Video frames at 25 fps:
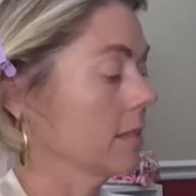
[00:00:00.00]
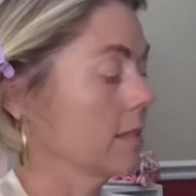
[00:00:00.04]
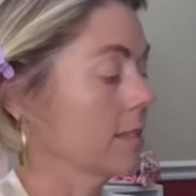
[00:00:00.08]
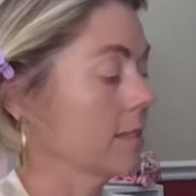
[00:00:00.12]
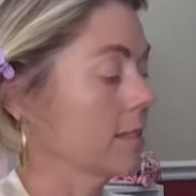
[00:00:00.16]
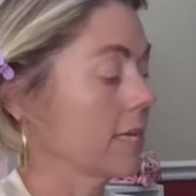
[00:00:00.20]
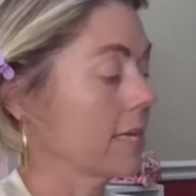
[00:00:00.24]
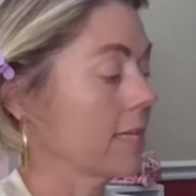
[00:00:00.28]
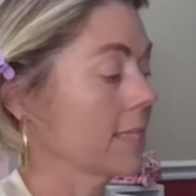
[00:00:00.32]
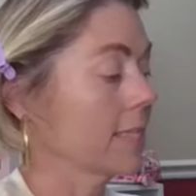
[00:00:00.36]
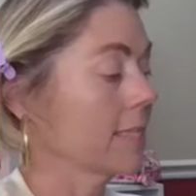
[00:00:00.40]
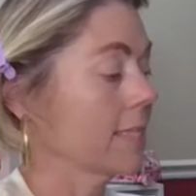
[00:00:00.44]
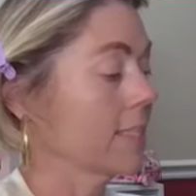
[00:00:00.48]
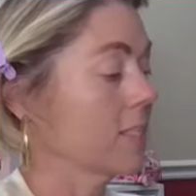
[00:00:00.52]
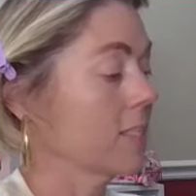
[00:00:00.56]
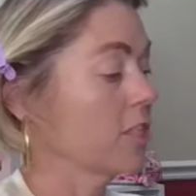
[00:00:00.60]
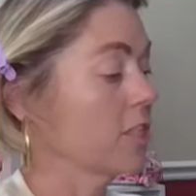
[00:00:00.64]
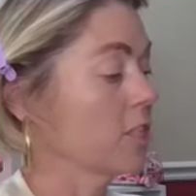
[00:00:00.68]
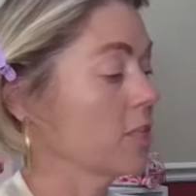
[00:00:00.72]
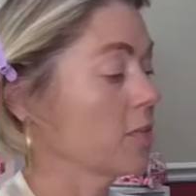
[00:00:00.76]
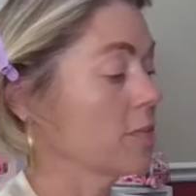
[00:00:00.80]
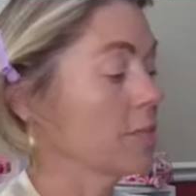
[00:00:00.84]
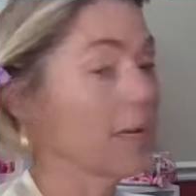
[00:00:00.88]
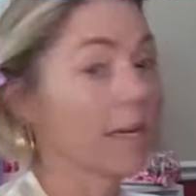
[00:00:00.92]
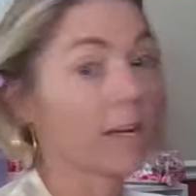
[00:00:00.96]
Because I did
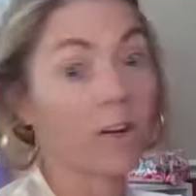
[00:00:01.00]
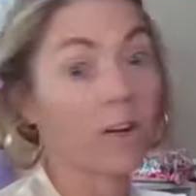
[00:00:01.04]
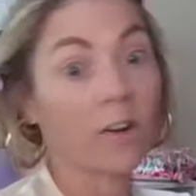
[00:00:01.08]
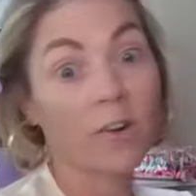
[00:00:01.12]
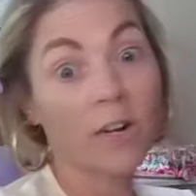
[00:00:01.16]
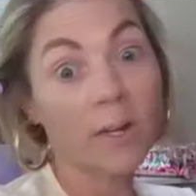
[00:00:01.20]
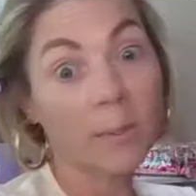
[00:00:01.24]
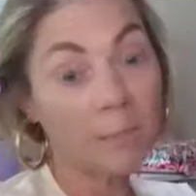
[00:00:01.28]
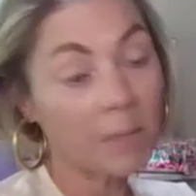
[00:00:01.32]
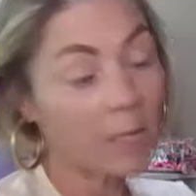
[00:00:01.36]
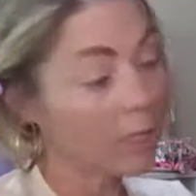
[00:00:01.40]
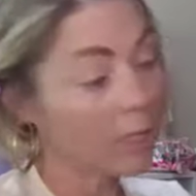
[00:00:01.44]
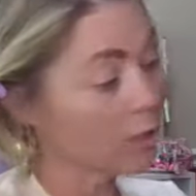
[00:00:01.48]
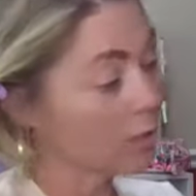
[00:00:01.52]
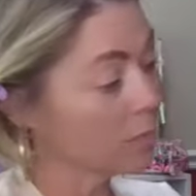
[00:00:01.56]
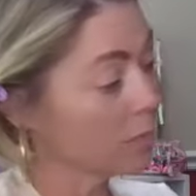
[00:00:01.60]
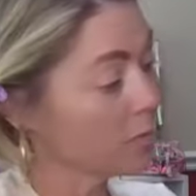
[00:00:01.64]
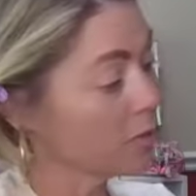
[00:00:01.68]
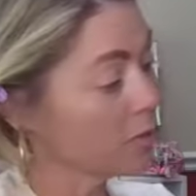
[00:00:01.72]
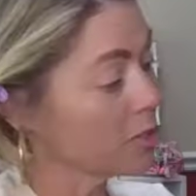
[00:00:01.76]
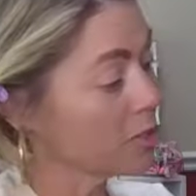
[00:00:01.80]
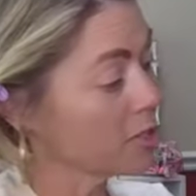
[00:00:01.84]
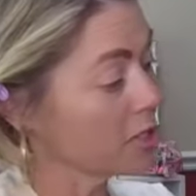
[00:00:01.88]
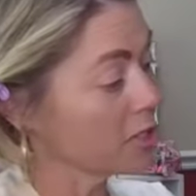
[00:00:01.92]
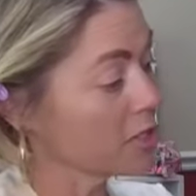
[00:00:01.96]
use my cream color
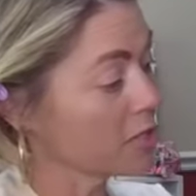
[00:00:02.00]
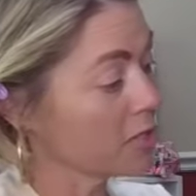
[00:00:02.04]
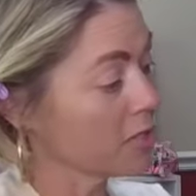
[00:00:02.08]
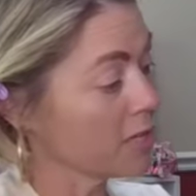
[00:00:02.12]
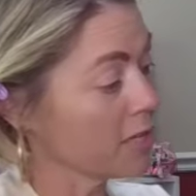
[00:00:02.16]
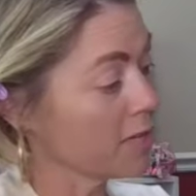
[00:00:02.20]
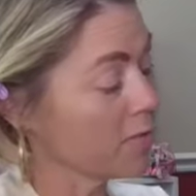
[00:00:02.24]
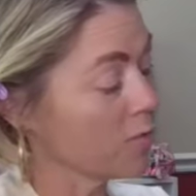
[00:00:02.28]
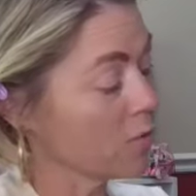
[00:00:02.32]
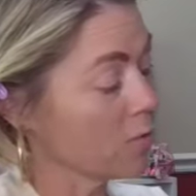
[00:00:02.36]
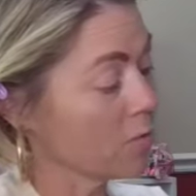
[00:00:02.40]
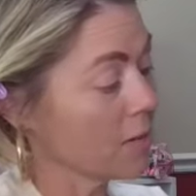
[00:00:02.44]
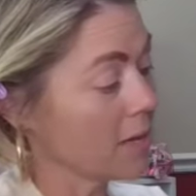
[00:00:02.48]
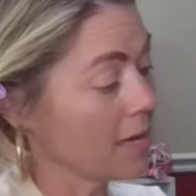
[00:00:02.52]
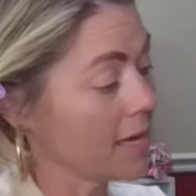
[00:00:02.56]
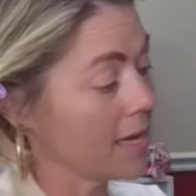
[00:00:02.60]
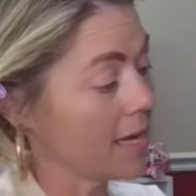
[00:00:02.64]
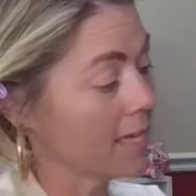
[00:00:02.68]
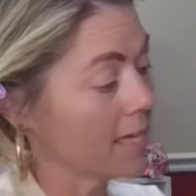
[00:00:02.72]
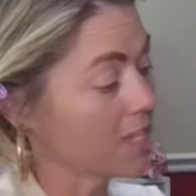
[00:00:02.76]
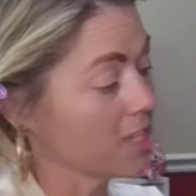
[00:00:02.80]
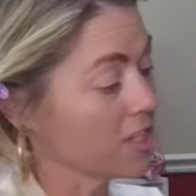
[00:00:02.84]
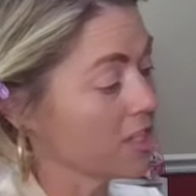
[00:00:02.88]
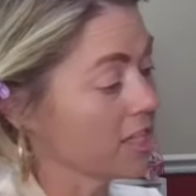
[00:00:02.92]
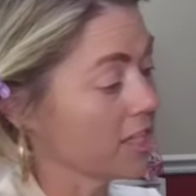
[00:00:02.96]
brush yesterday for my
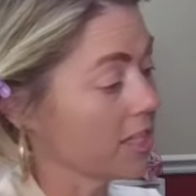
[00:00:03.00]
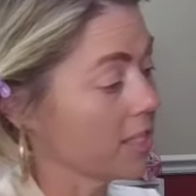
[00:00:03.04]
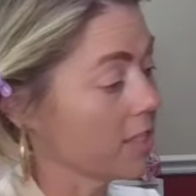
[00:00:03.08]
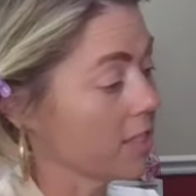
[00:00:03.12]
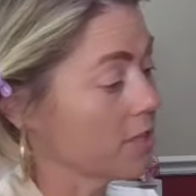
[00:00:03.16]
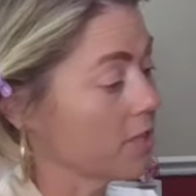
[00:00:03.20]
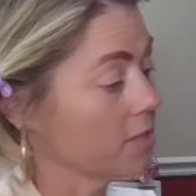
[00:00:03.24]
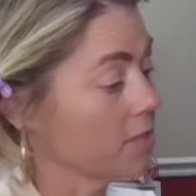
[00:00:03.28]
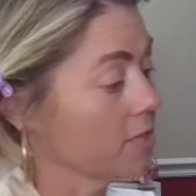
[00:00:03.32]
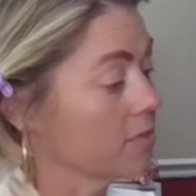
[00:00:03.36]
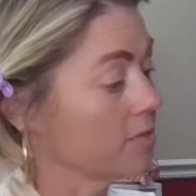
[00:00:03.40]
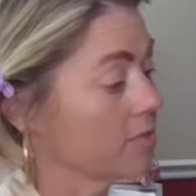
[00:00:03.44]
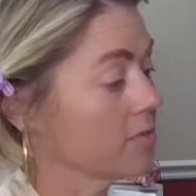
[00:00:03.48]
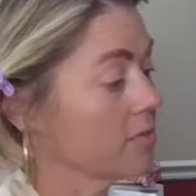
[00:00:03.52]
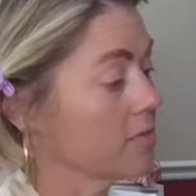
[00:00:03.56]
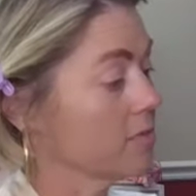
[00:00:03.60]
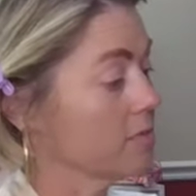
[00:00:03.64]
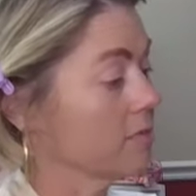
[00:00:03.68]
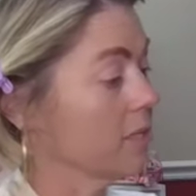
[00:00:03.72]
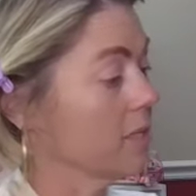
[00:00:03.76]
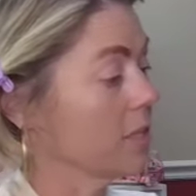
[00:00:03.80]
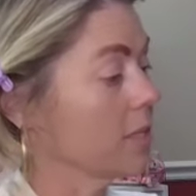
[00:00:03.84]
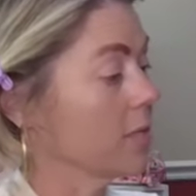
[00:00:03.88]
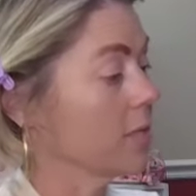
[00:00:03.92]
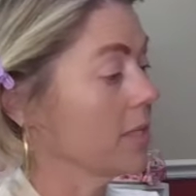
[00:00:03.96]
eyeshadow,
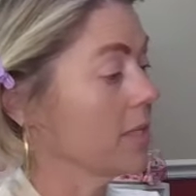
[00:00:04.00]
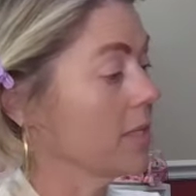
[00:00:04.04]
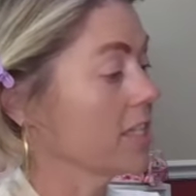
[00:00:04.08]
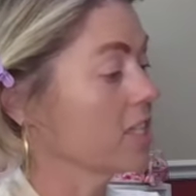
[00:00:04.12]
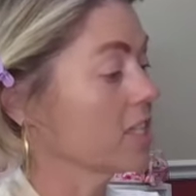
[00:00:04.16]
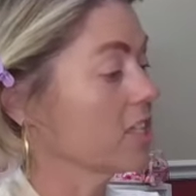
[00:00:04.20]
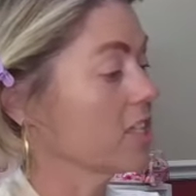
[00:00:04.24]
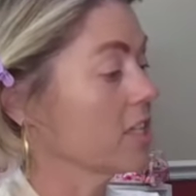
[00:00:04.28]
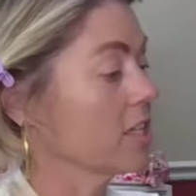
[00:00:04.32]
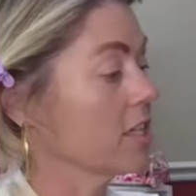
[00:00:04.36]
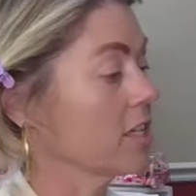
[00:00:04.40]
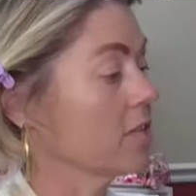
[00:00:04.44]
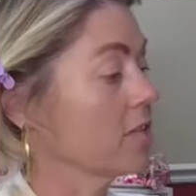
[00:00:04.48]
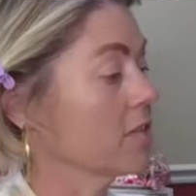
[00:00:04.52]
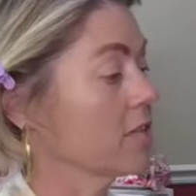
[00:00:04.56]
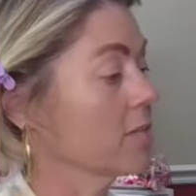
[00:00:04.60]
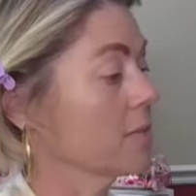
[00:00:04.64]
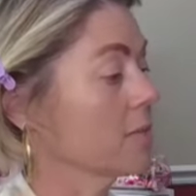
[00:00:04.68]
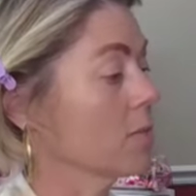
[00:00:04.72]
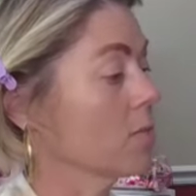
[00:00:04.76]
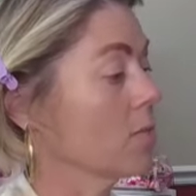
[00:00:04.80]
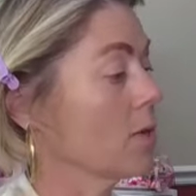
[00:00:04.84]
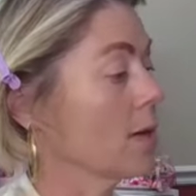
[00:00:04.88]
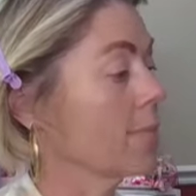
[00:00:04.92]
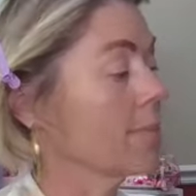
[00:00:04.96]
liquid eyeshadow,
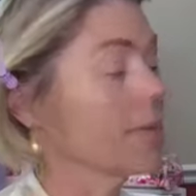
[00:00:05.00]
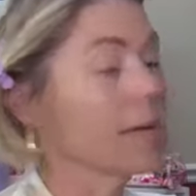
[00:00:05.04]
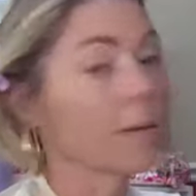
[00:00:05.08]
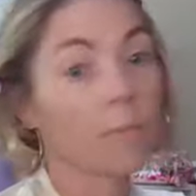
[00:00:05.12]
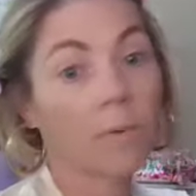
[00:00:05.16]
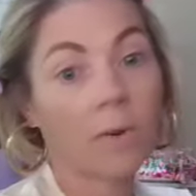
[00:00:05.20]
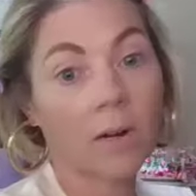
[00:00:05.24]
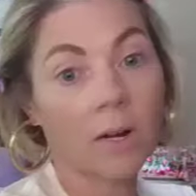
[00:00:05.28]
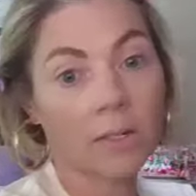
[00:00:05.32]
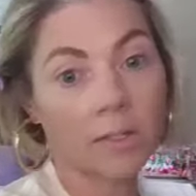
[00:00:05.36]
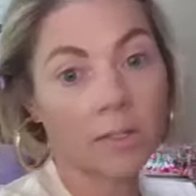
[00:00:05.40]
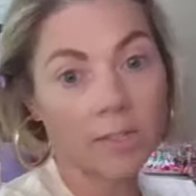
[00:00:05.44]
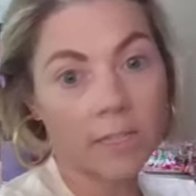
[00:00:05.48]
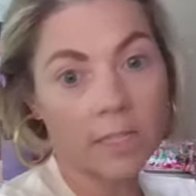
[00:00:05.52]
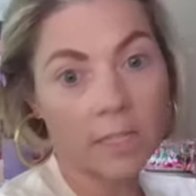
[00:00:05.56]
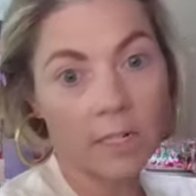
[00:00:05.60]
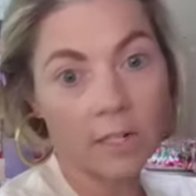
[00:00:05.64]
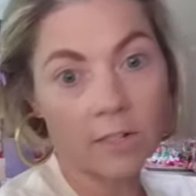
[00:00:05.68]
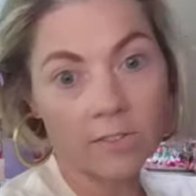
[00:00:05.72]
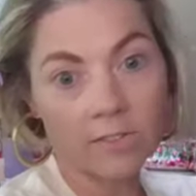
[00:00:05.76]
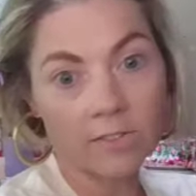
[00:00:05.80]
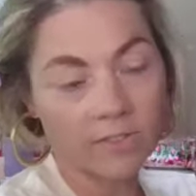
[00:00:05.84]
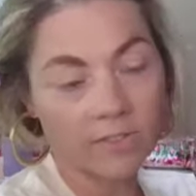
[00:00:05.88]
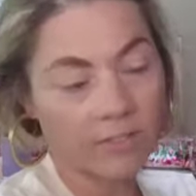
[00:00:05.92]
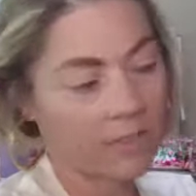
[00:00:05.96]
and wipe that product
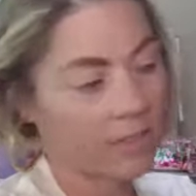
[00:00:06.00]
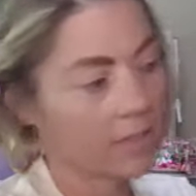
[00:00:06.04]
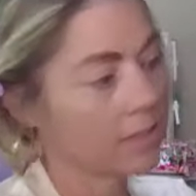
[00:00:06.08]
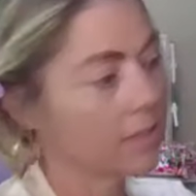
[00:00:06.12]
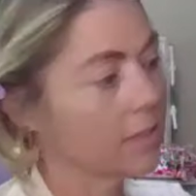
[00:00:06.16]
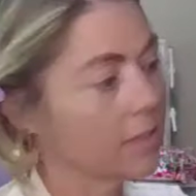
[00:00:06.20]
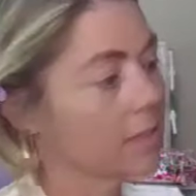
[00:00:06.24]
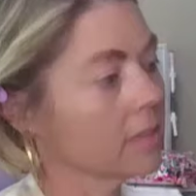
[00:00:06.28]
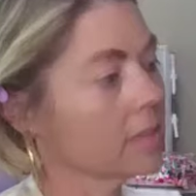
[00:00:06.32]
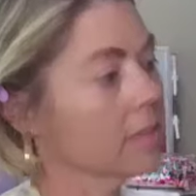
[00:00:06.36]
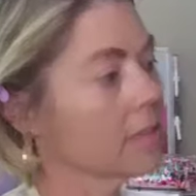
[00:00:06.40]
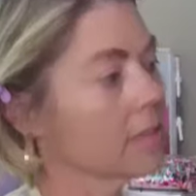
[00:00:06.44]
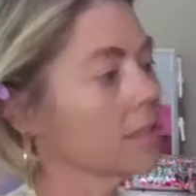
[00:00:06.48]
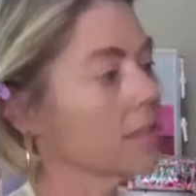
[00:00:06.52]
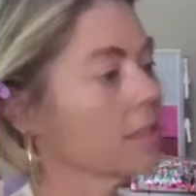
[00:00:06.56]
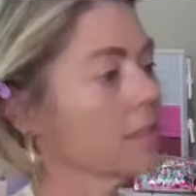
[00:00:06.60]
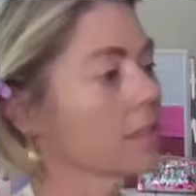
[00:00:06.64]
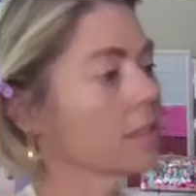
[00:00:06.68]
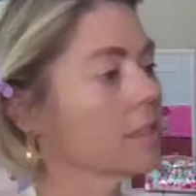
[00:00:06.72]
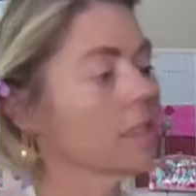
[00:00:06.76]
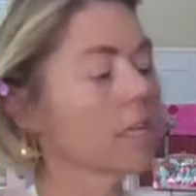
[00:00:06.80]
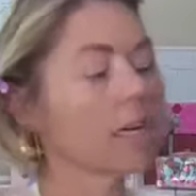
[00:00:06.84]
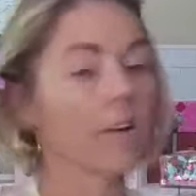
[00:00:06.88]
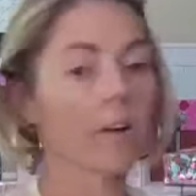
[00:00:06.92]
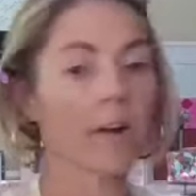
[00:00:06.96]
off.
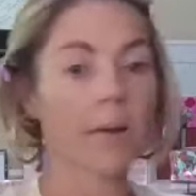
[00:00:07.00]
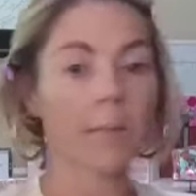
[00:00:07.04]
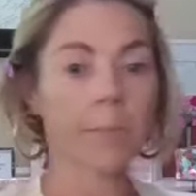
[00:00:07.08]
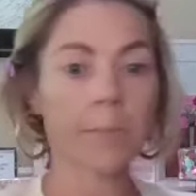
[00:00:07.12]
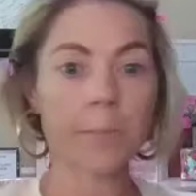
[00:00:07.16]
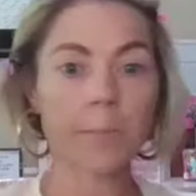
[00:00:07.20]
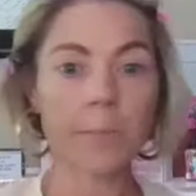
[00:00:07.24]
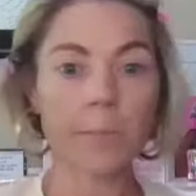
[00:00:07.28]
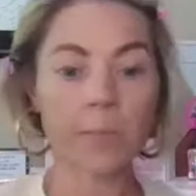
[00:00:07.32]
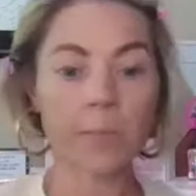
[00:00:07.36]
All right.